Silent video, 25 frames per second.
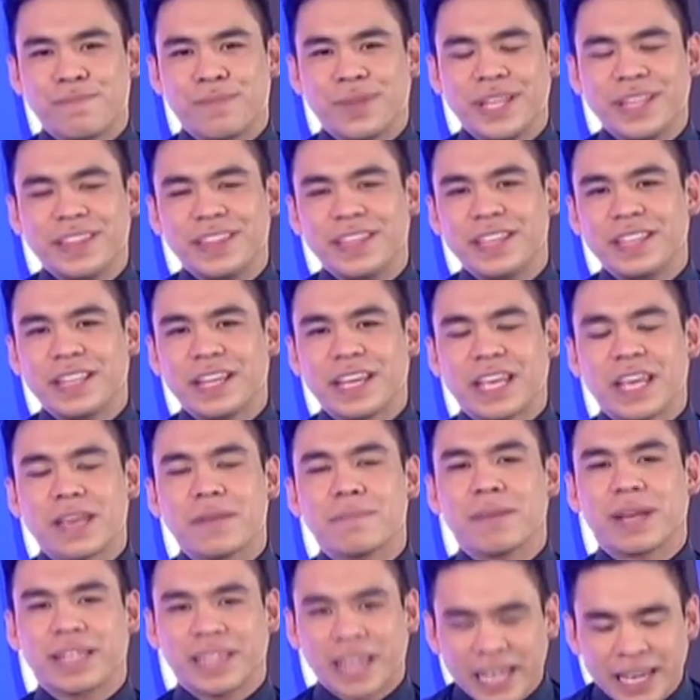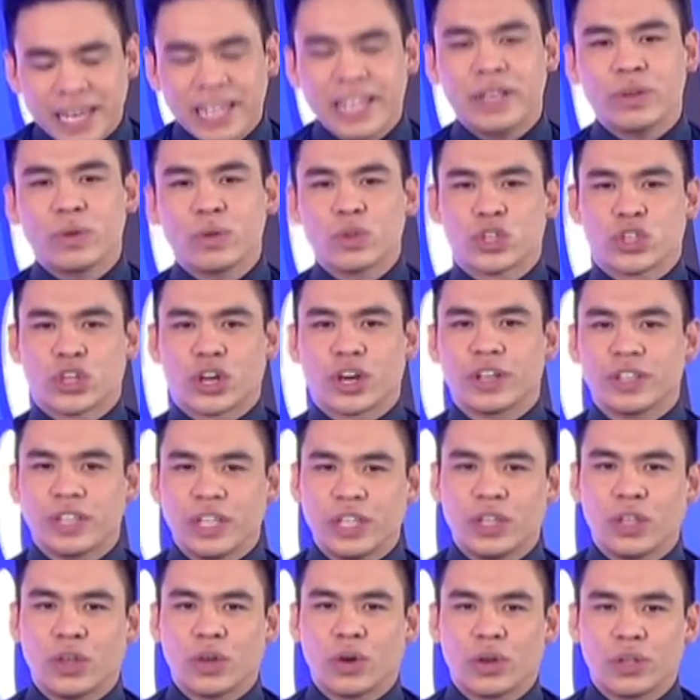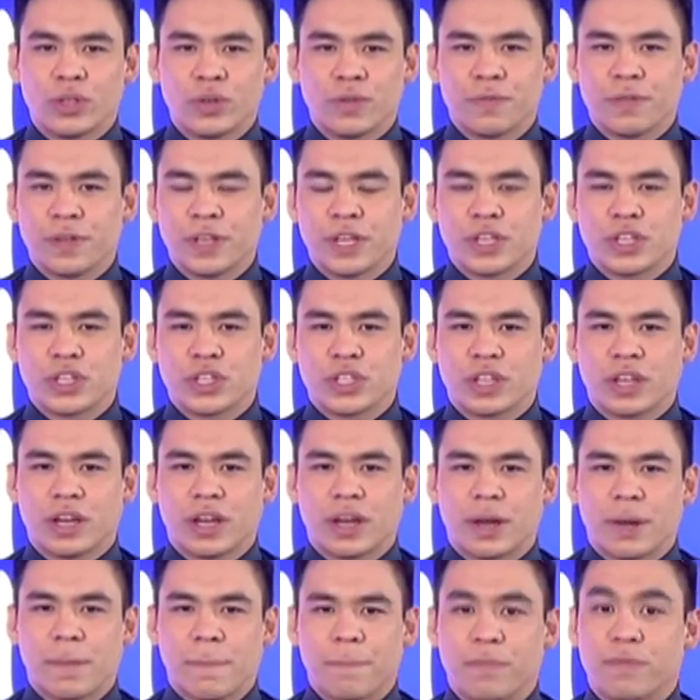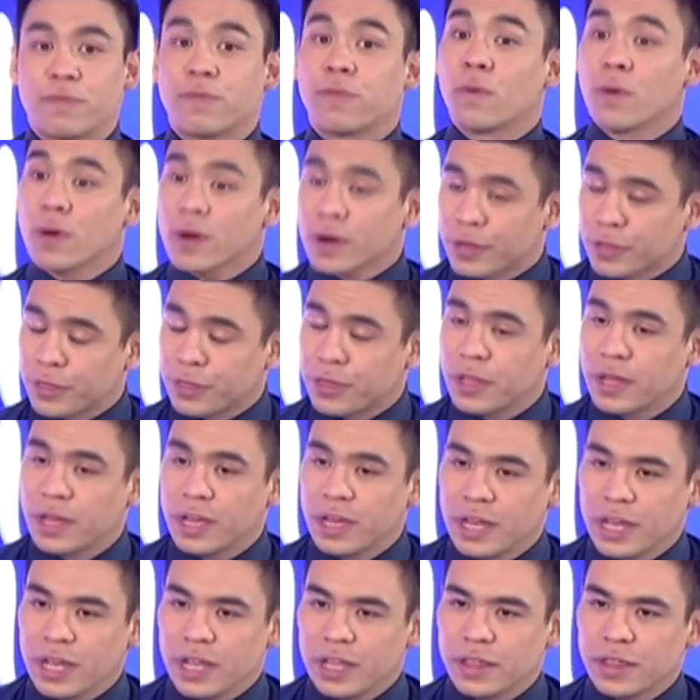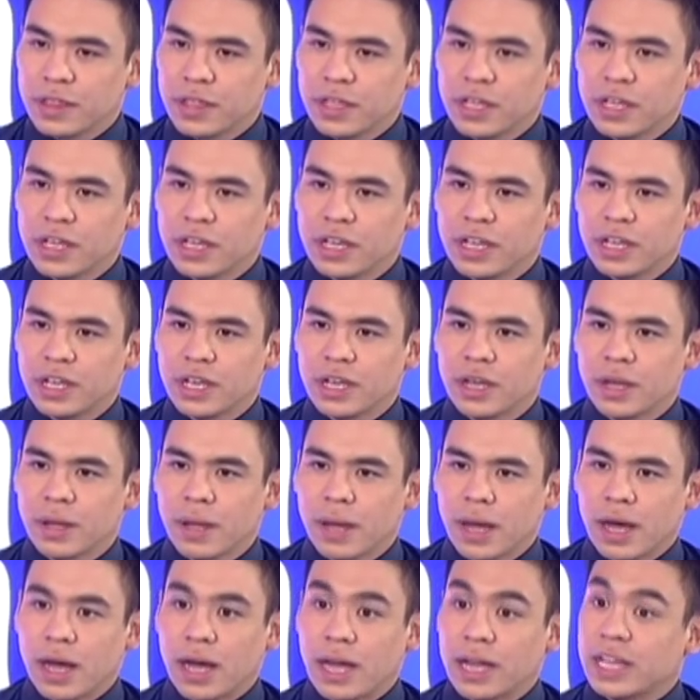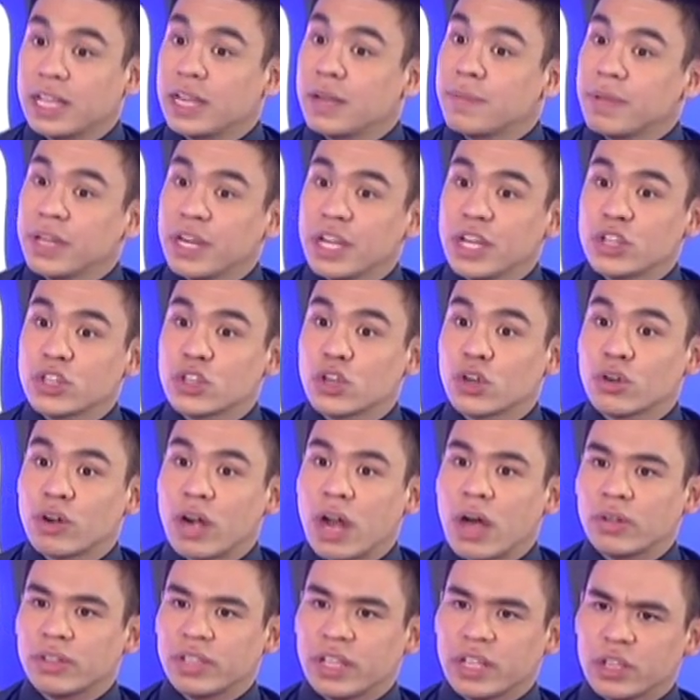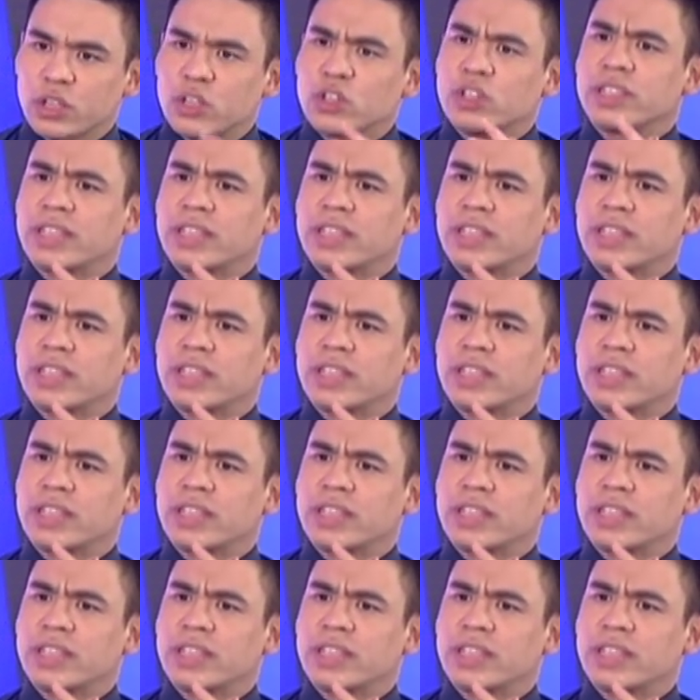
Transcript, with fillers: hindi naging madali yung journey niyo. You finished 4th in the elimination round, and